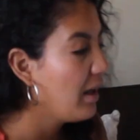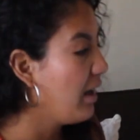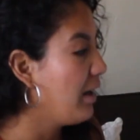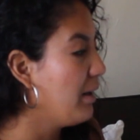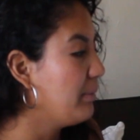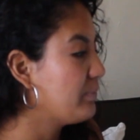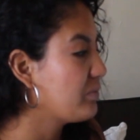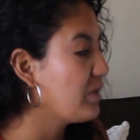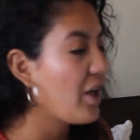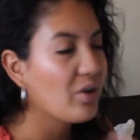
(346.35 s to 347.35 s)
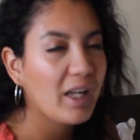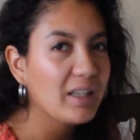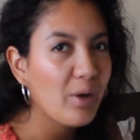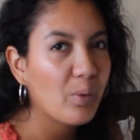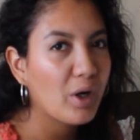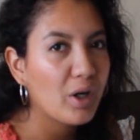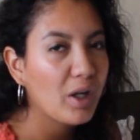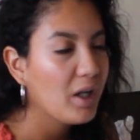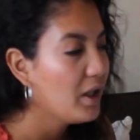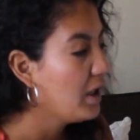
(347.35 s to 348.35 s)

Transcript: Um, I don't like that word.